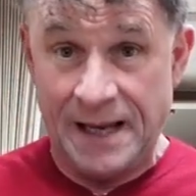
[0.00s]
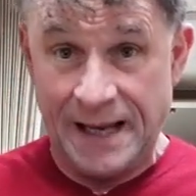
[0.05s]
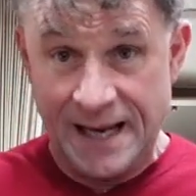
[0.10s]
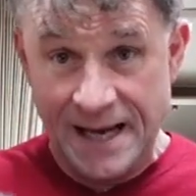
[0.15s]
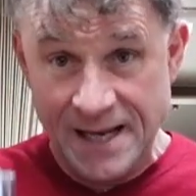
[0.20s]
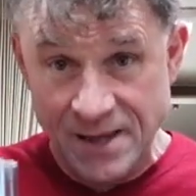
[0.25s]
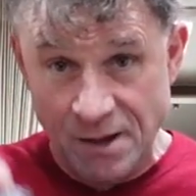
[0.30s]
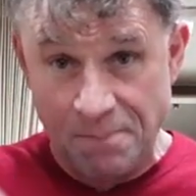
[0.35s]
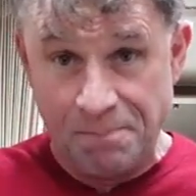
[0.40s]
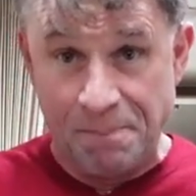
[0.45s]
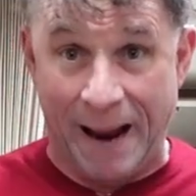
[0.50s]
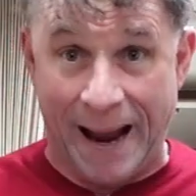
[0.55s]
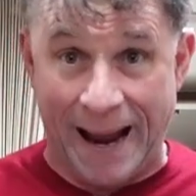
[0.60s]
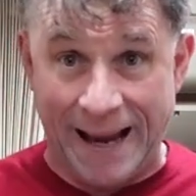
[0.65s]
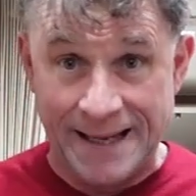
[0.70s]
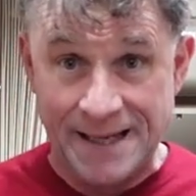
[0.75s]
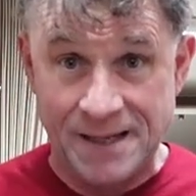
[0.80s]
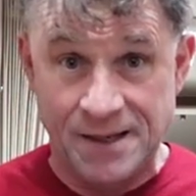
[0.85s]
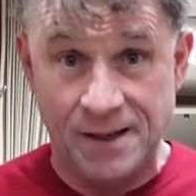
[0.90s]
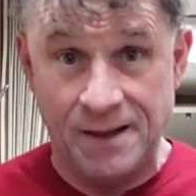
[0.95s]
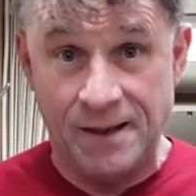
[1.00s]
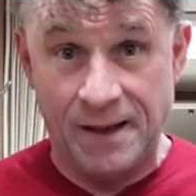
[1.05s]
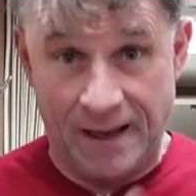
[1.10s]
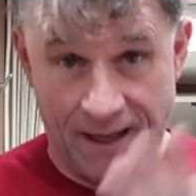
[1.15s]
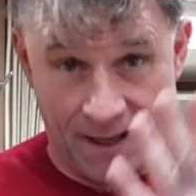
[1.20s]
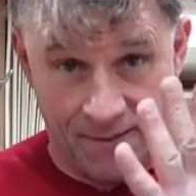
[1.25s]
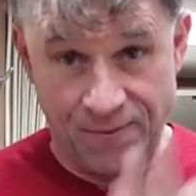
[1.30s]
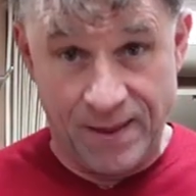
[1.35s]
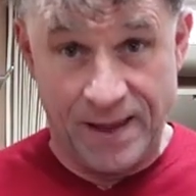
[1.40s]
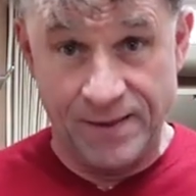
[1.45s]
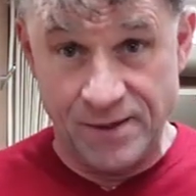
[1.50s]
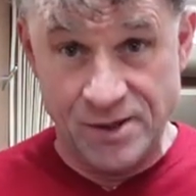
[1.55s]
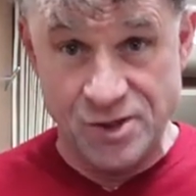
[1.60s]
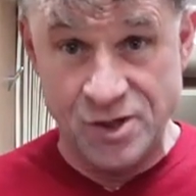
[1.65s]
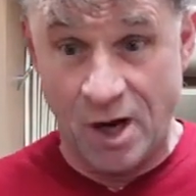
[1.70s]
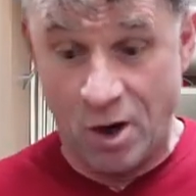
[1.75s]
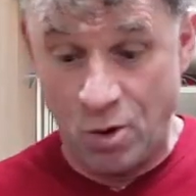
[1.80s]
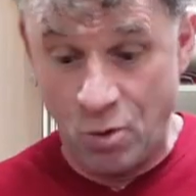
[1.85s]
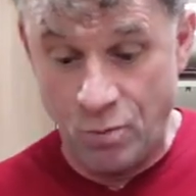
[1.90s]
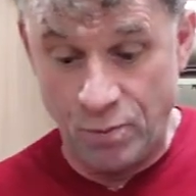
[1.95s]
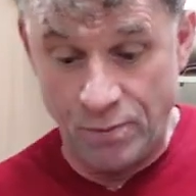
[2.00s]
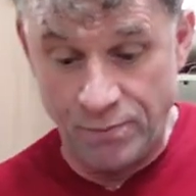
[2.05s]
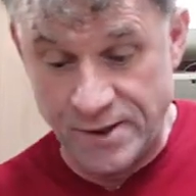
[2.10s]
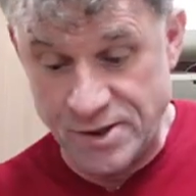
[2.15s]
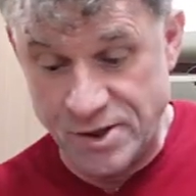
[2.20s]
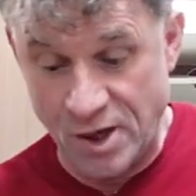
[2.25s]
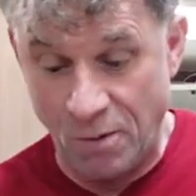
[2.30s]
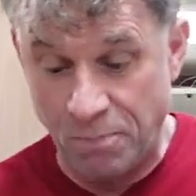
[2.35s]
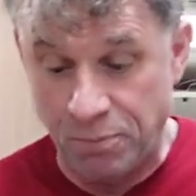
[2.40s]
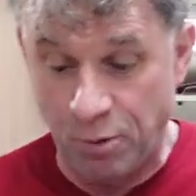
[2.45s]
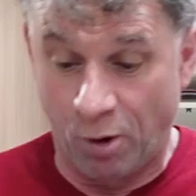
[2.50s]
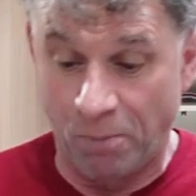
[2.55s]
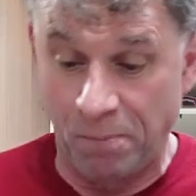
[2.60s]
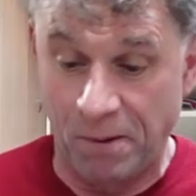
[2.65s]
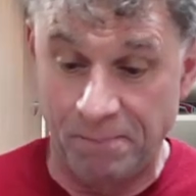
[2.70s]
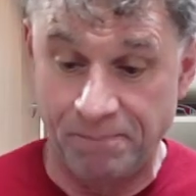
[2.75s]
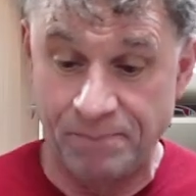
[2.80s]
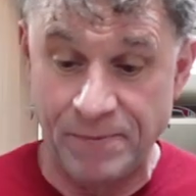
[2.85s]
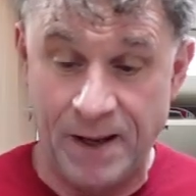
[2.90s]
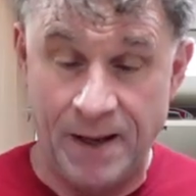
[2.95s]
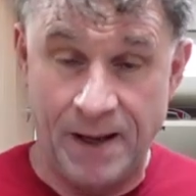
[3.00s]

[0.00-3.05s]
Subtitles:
in the bag, and then there's no problem.